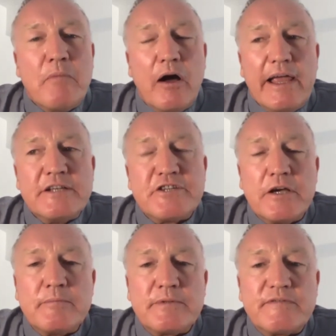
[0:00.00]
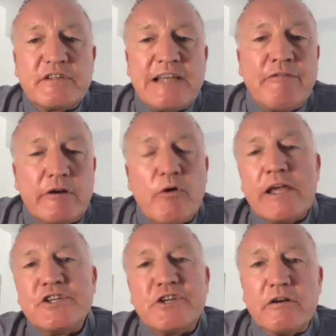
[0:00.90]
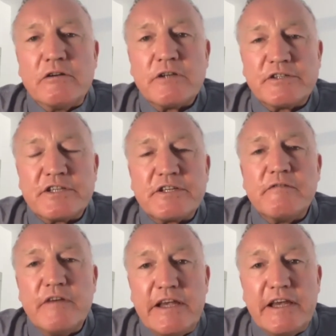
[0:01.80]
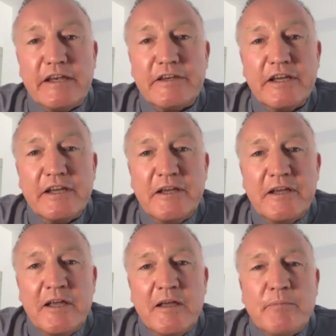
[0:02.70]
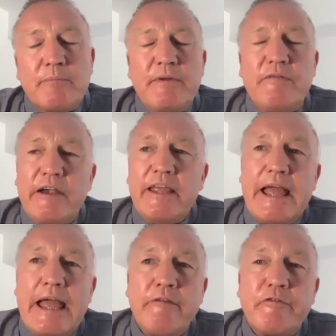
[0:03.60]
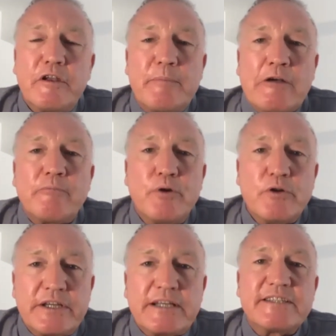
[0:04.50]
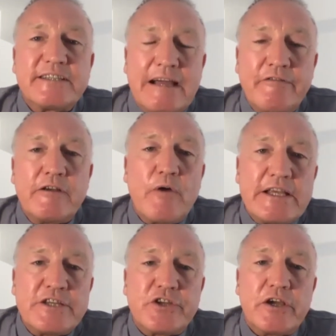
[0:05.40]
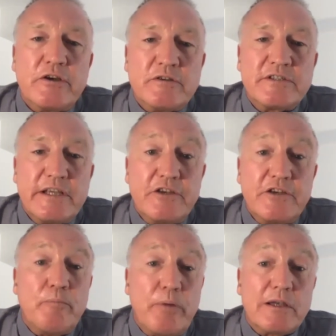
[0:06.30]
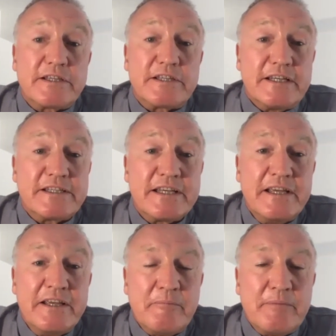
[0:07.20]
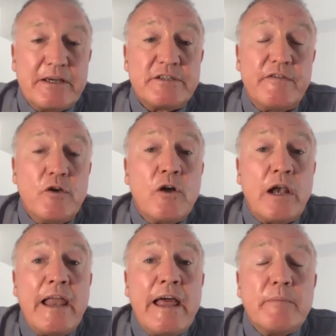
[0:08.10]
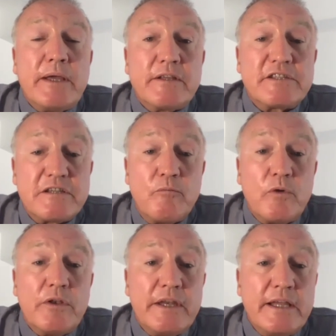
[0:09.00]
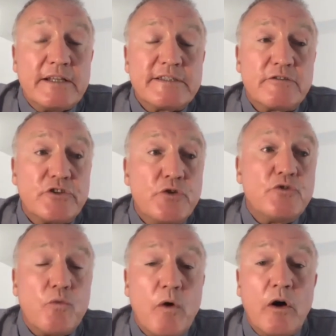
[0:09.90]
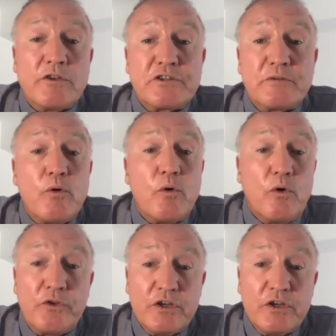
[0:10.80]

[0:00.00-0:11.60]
in terms of staffing ratios because it's convenient. But be very careful about putting staffing ratios in your policies, because if you're claiming that someone needs 2-to-1 support